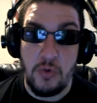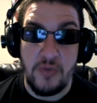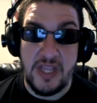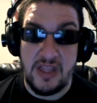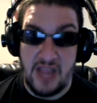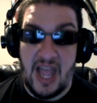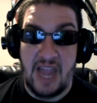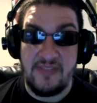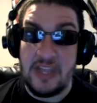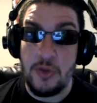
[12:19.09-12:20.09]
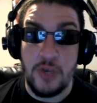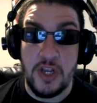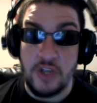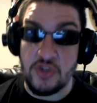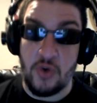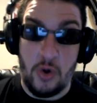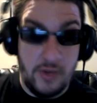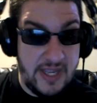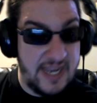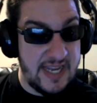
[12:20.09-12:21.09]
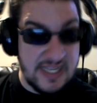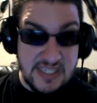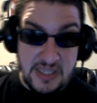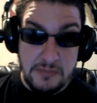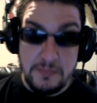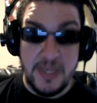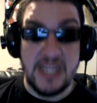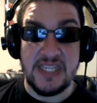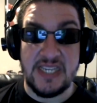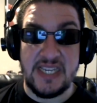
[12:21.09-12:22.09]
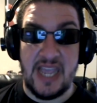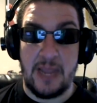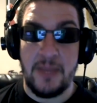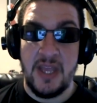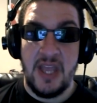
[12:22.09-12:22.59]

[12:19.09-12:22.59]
movie live that you can control. It is an amazing game.